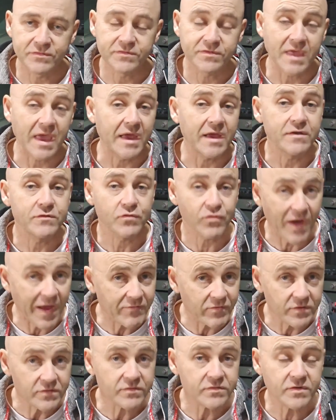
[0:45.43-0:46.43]
thank
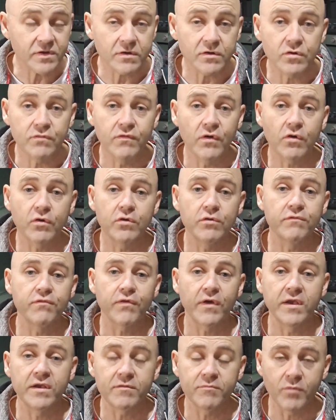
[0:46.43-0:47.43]
Travis, a very good
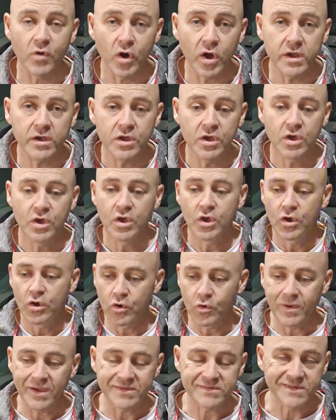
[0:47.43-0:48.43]
friend of mine,
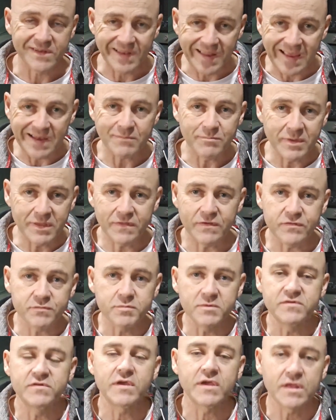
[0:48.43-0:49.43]
who has lent me
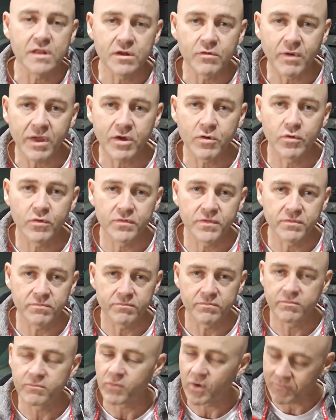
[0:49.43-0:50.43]
this particular record,
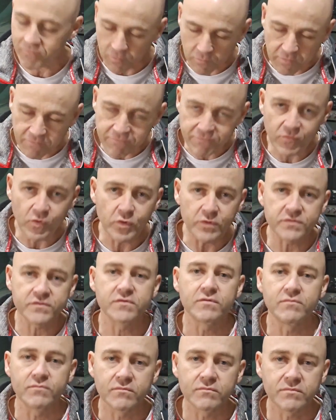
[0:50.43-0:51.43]
my very
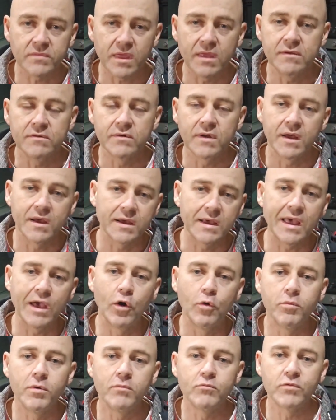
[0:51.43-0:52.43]
first
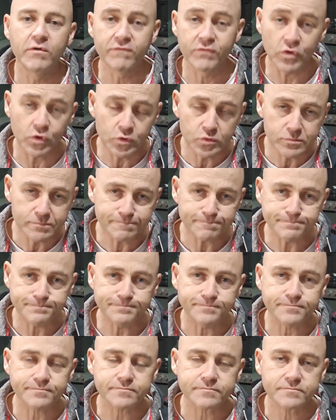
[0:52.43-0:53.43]
album review
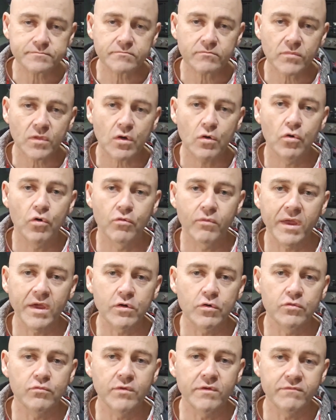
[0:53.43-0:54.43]
or
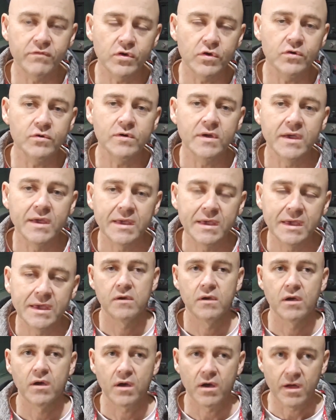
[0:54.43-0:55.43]
record review.
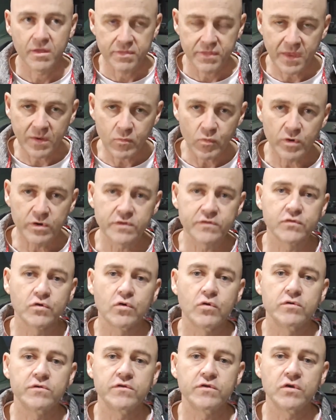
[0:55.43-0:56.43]
I then want to
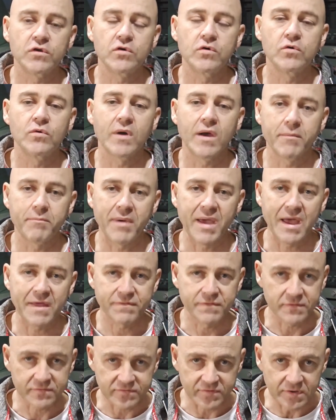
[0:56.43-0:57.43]
talk to you
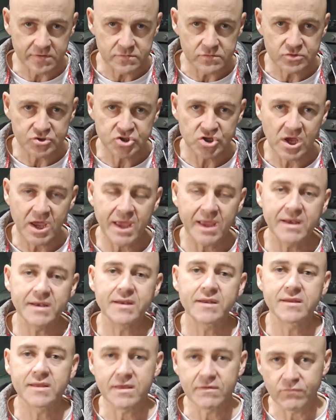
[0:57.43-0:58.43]
about the signal
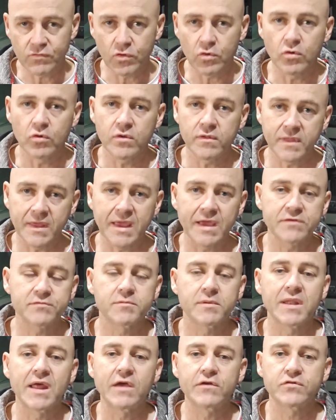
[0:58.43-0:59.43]
chain, give you the
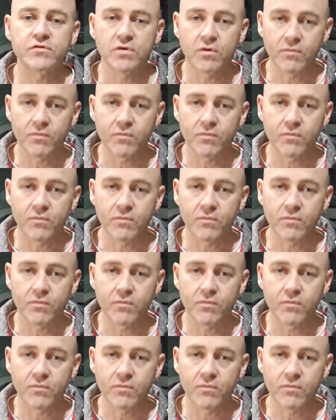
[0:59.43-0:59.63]
explanation